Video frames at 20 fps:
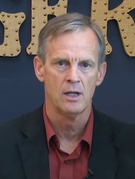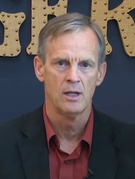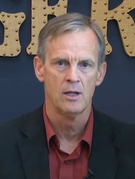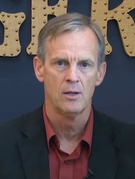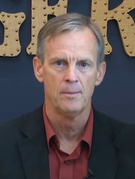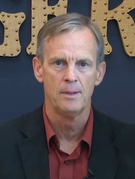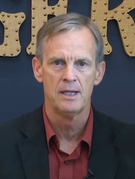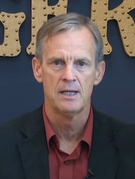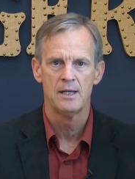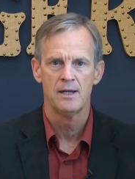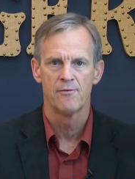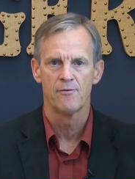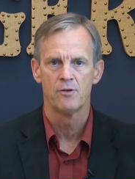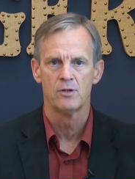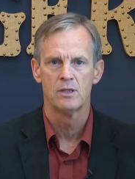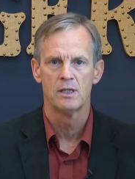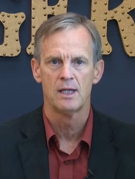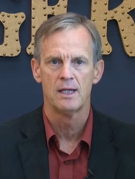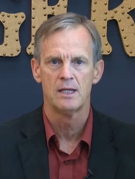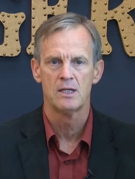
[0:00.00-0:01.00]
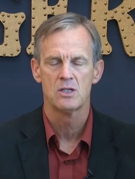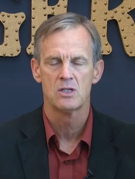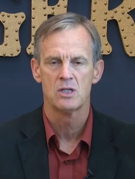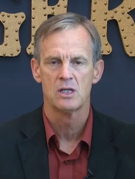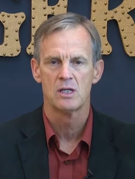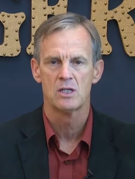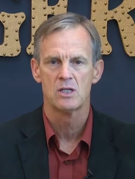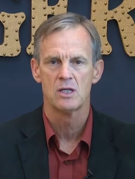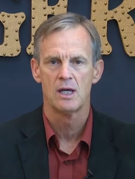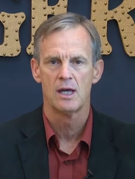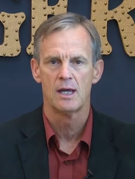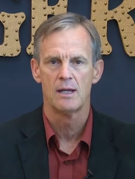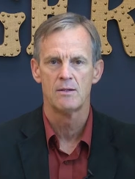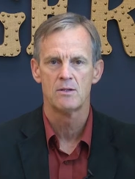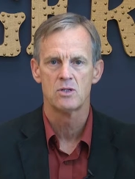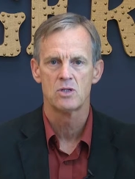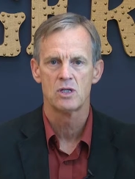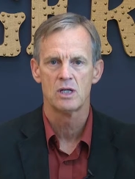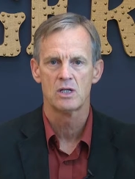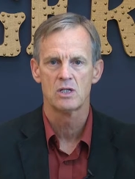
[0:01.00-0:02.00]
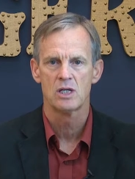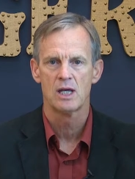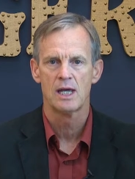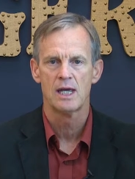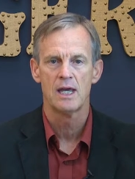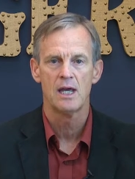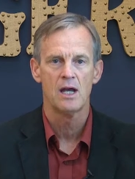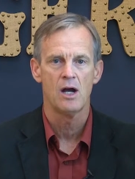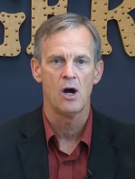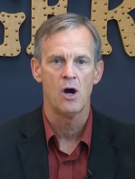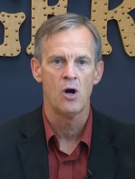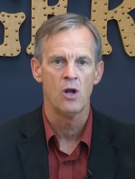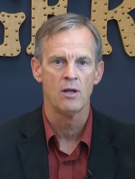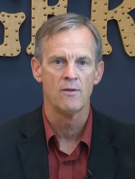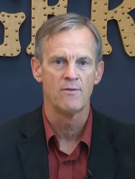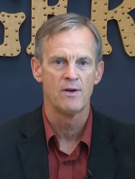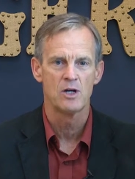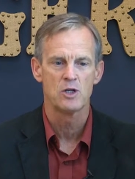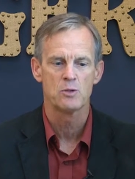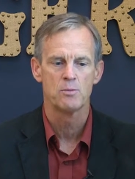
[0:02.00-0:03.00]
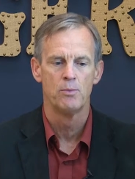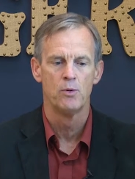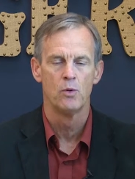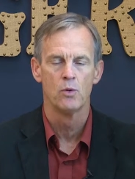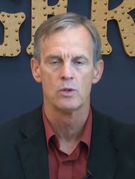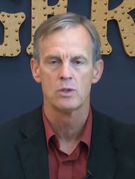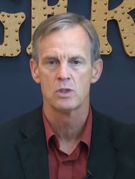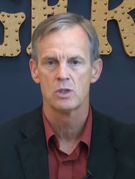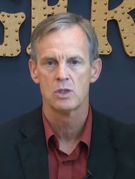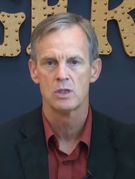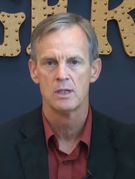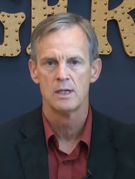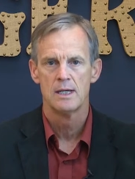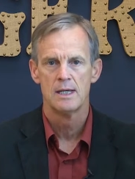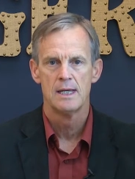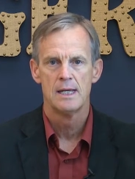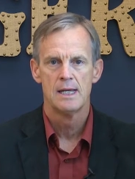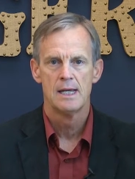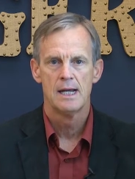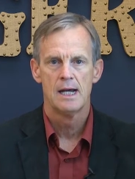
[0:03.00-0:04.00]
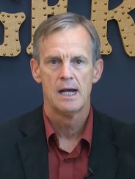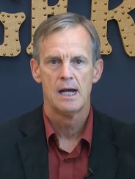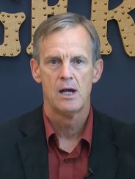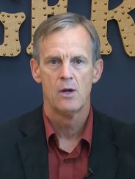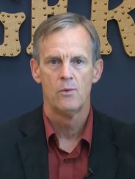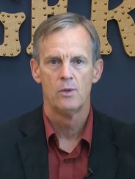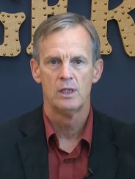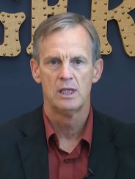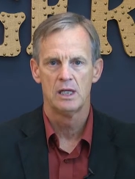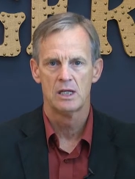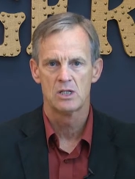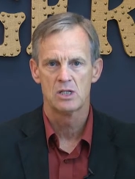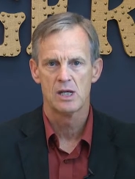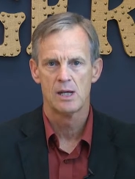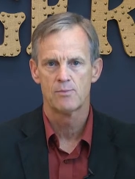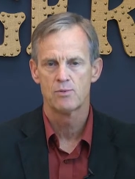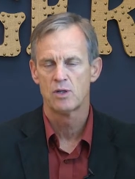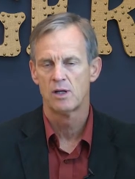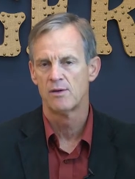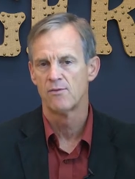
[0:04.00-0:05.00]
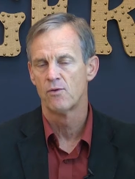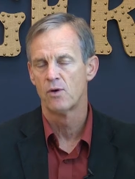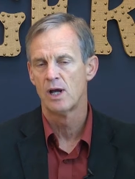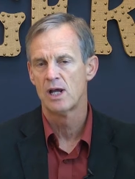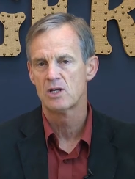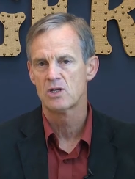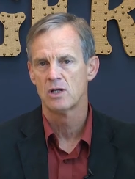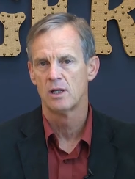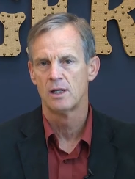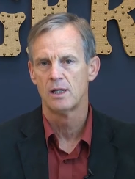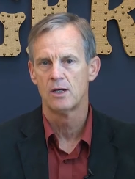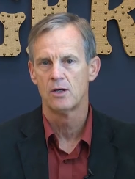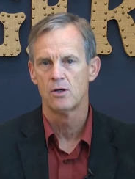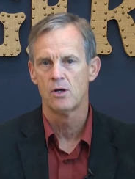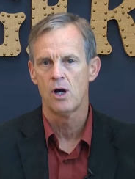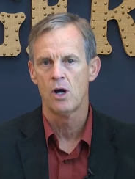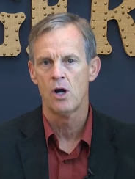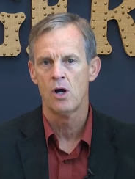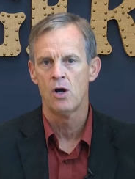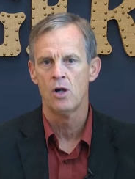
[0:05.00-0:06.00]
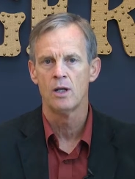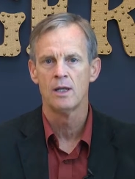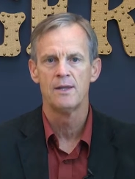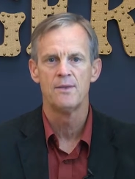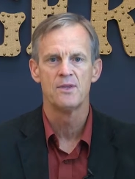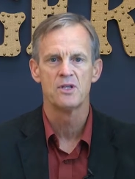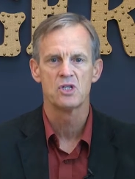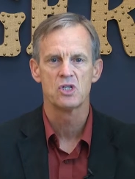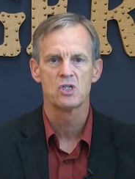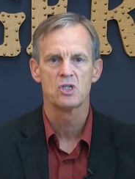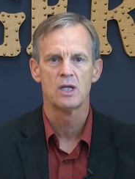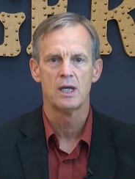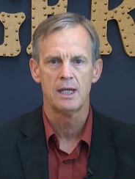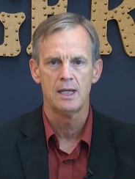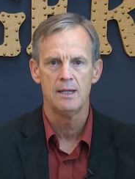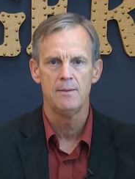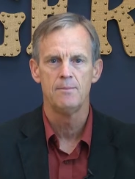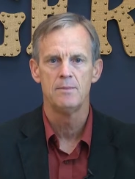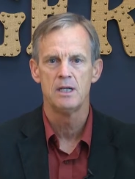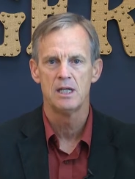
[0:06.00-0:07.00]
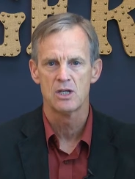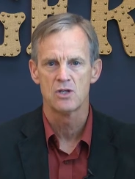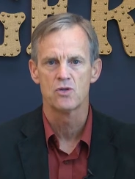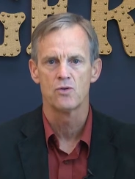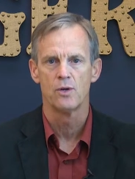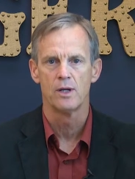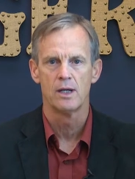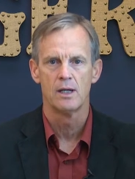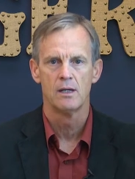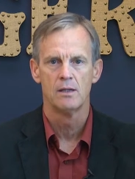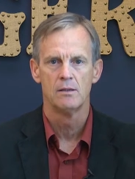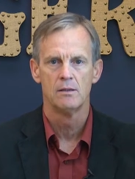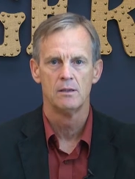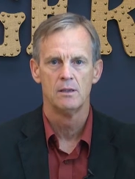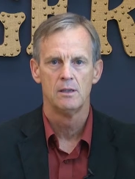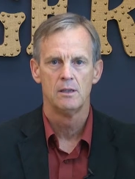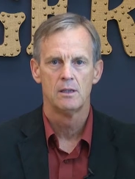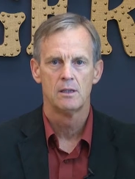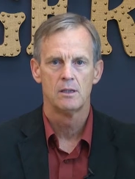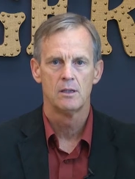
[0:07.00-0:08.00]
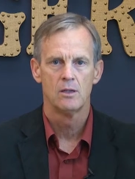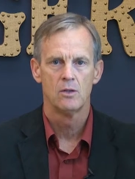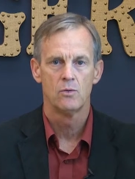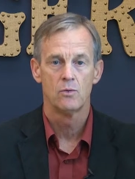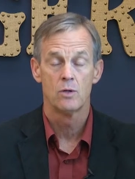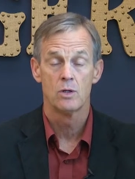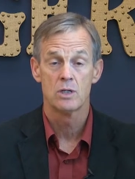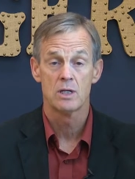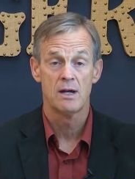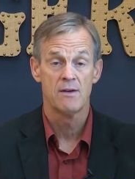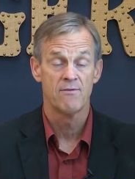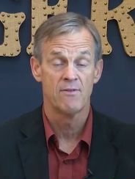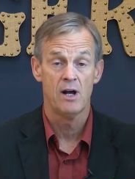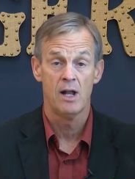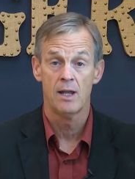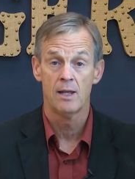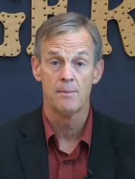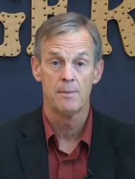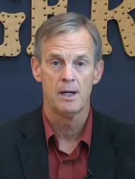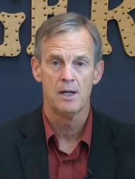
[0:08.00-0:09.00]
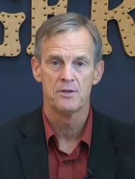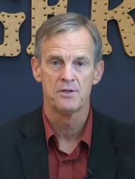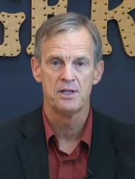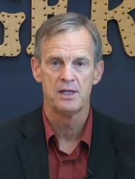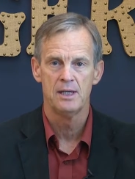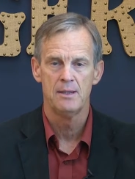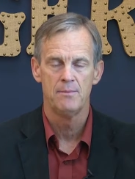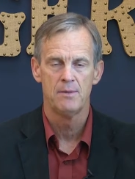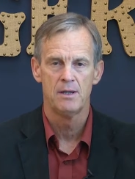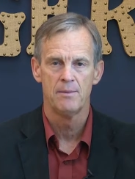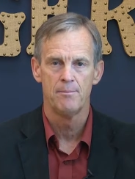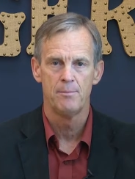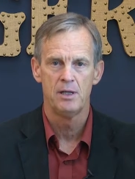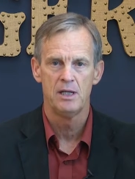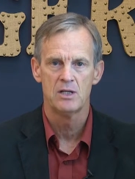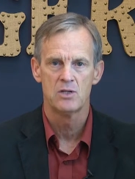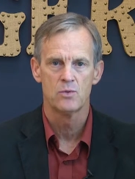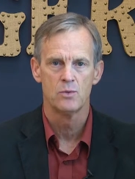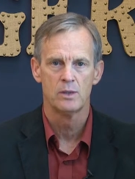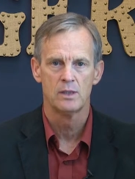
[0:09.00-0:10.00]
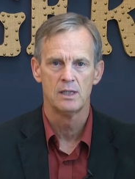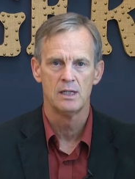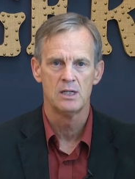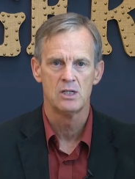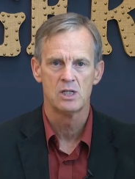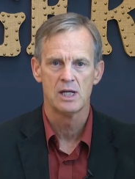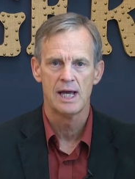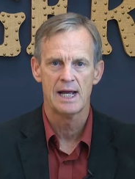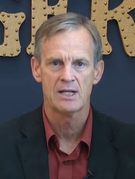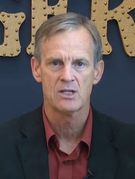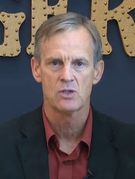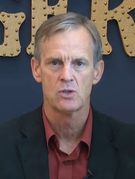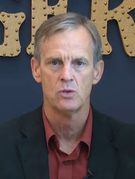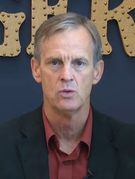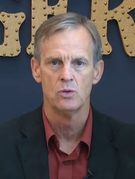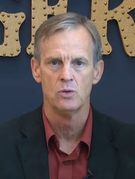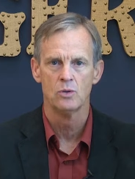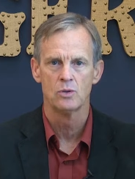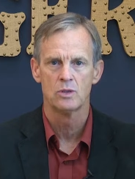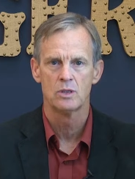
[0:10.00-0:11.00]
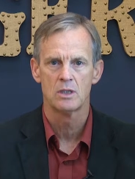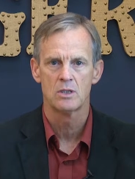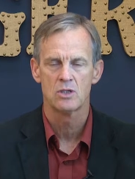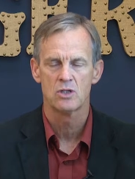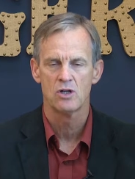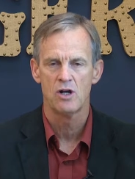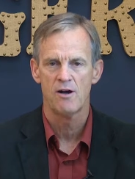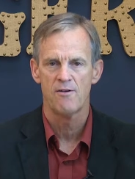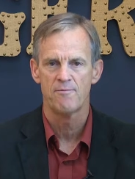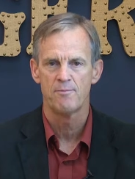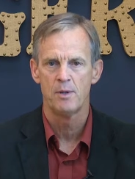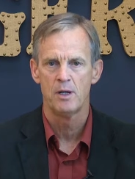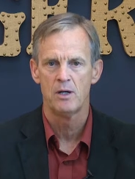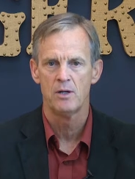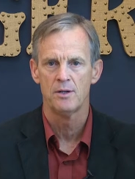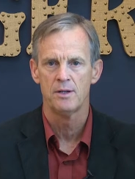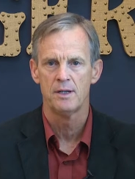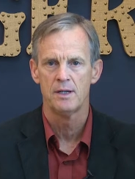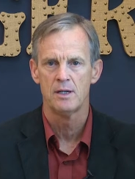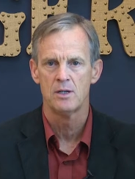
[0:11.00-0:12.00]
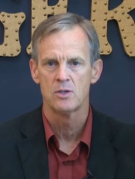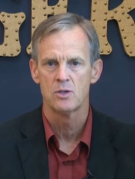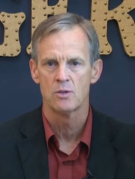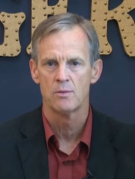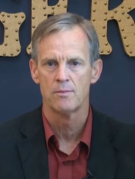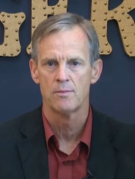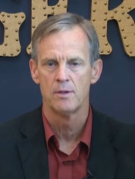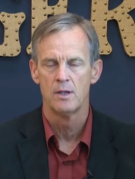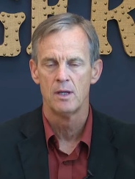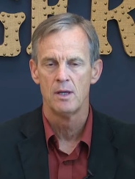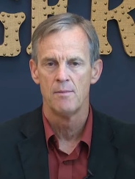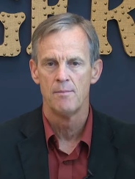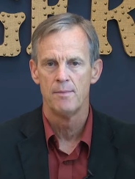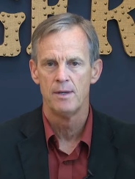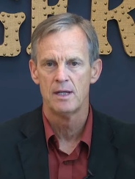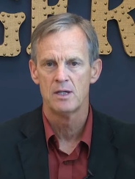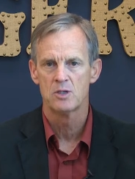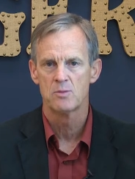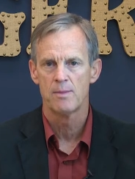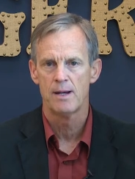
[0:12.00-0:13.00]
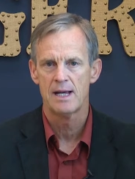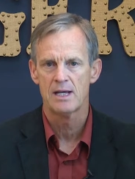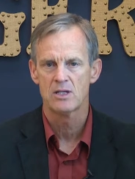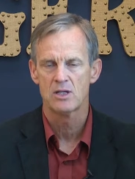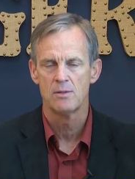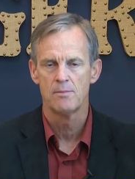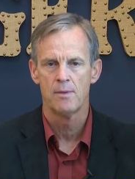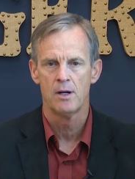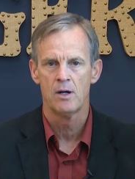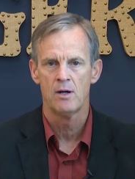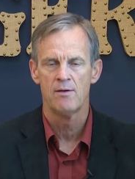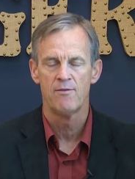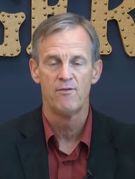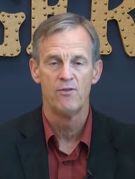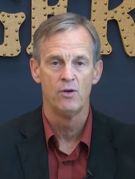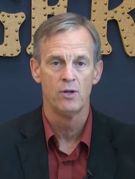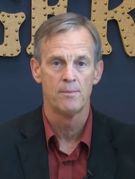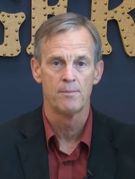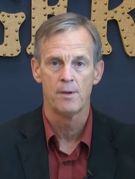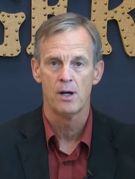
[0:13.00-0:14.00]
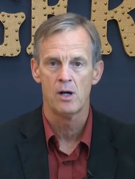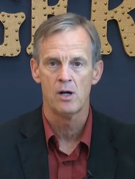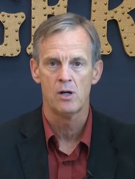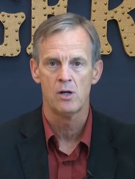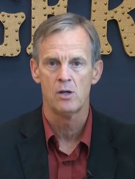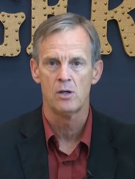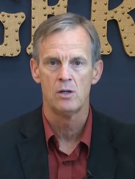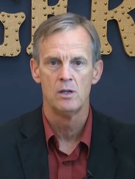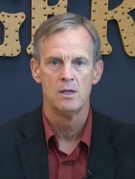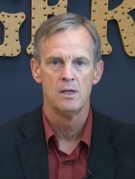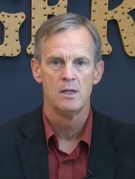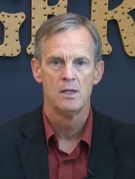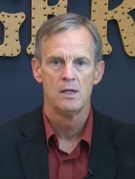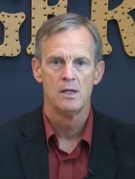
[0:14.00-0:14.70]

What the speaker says: a little bit different than in 6A. 6A, all of our sports, with the exception of wrestling, are all in the same district. In other words, our volleyball team competes with the exact schools that softball does, or men's basketball, football,